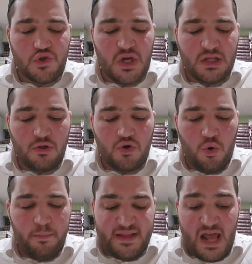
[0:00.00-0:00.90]
shekel
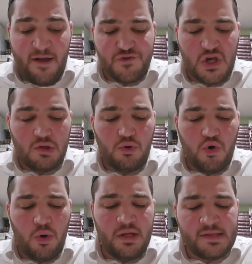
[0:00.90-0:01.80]

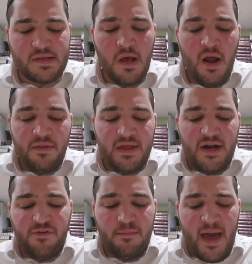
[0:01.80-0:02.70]
coins that
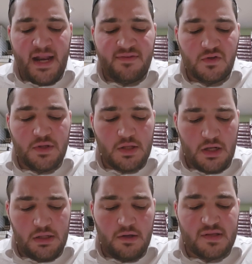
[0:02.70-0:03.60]
every man had to
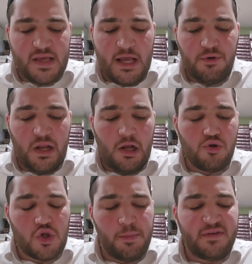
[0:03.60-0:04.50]
declare sacred and
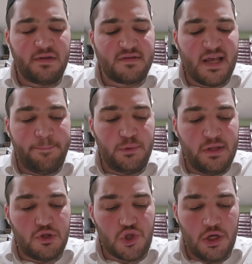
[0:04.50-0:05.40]
contribute to the temple
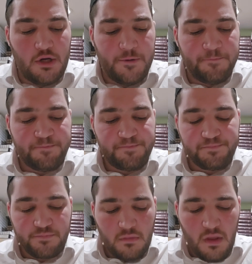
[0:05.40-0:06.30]
each year.
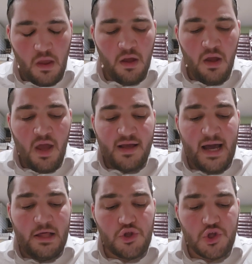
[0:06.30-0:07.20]

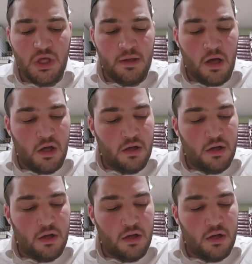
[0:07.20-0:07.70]
Ka'itzim,